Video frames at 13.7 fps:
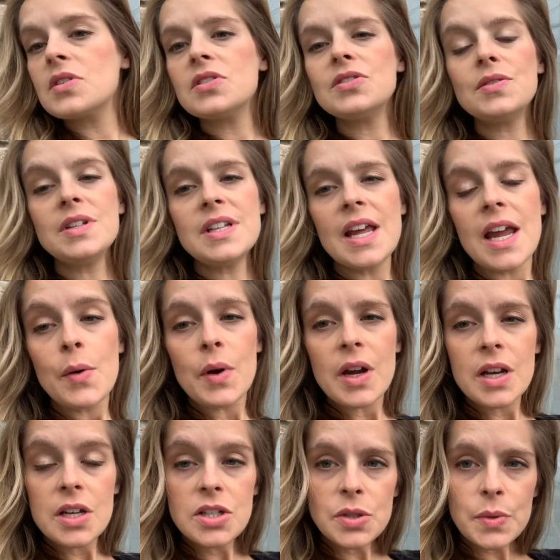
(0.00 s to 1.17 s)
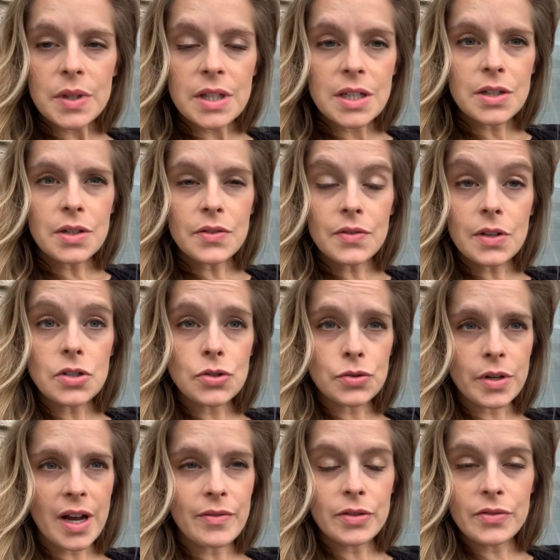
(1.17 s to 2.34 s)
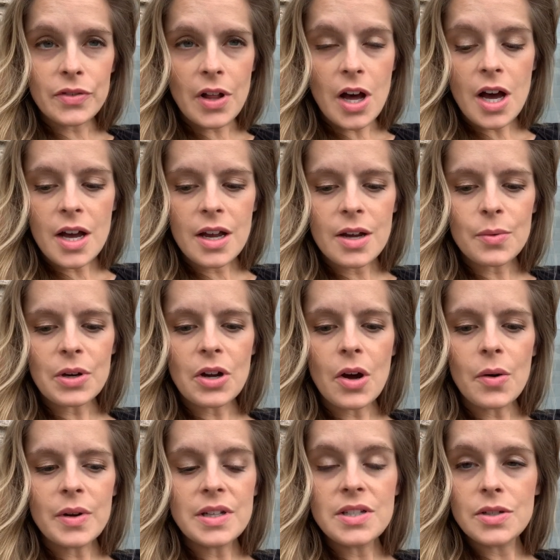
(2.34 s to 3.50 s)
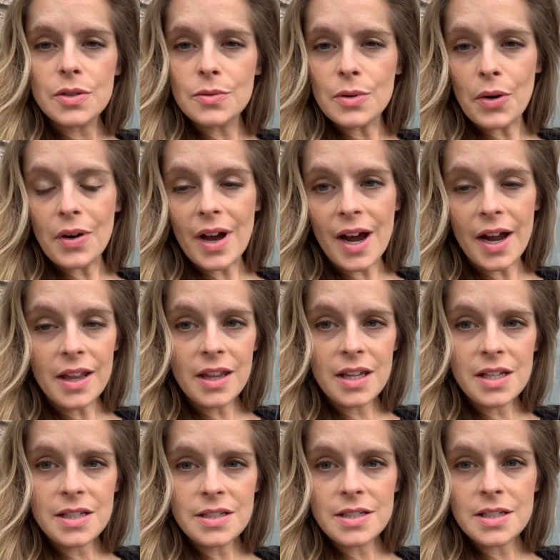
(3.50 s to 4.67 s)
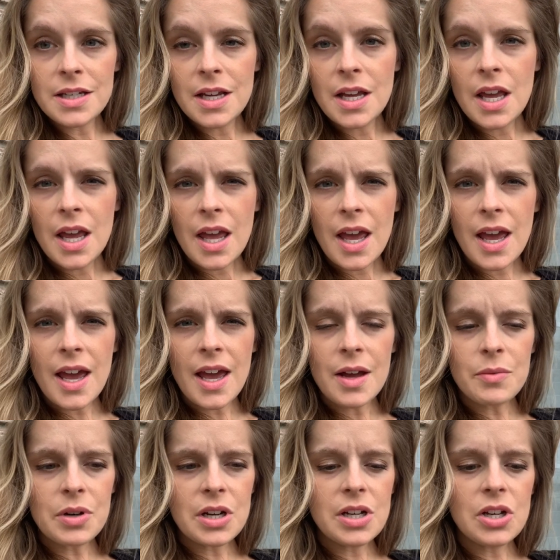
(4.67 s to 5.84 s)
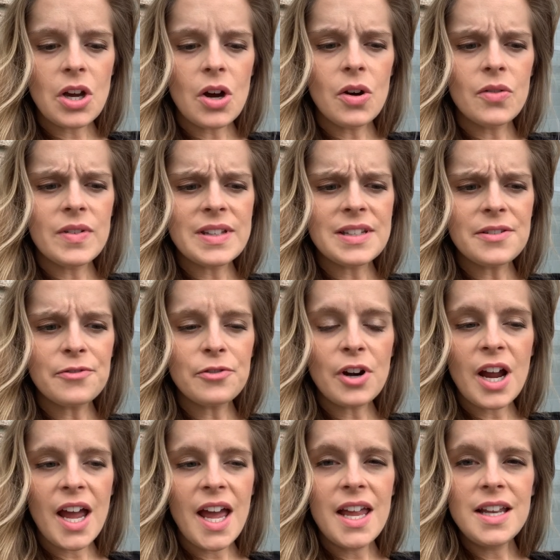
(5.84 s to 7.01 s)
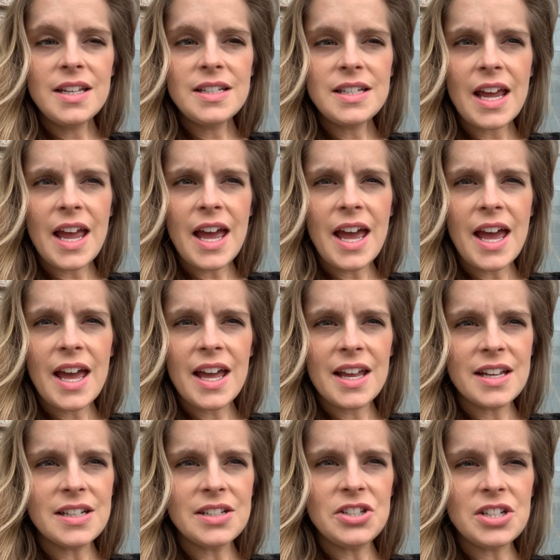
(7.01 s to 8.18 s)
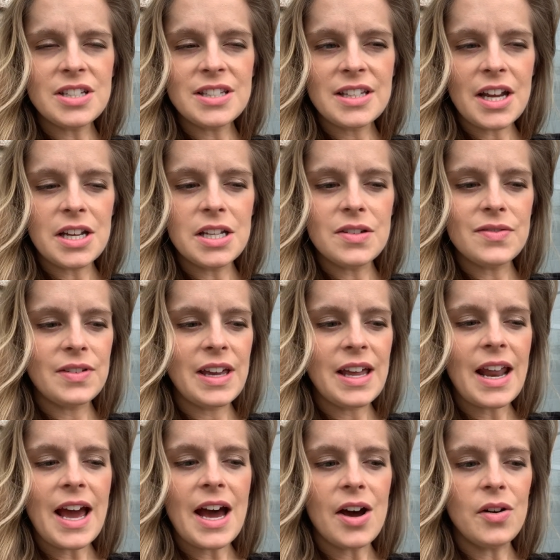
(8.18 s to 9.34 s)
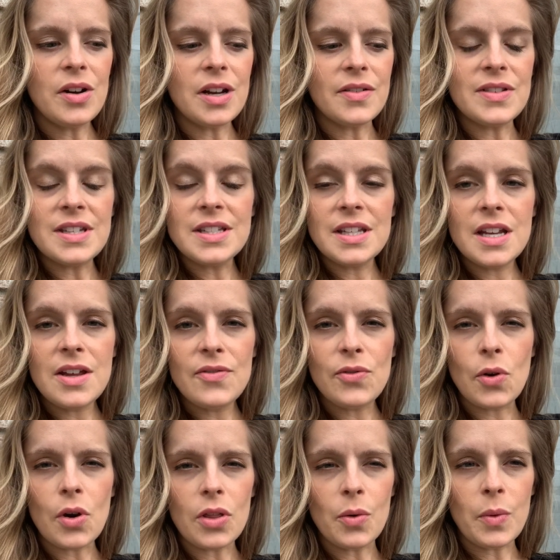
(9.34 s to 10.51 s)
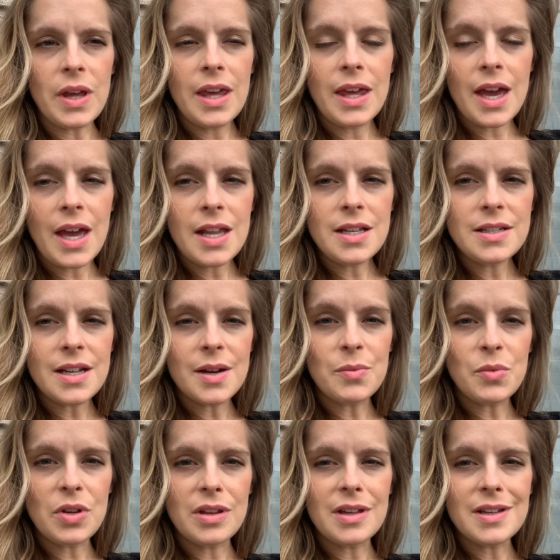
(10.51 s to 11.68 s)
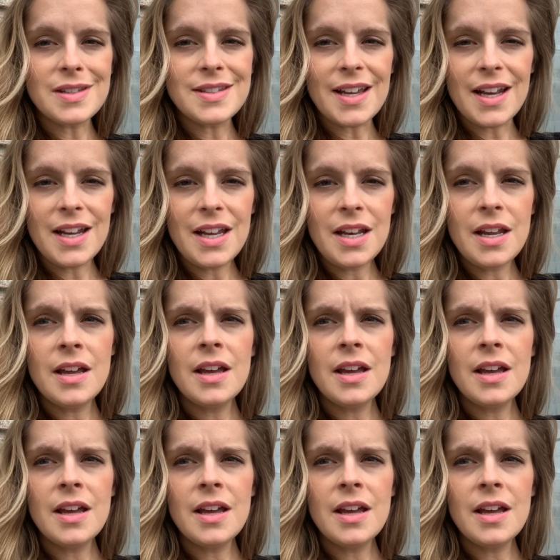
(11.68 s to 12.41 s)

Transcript: So today we're gonna do a little travel vlog. We're going to Rhode Island and we're gonna go visit a friend and just kind of get out of the city for the weekend. I'm really excited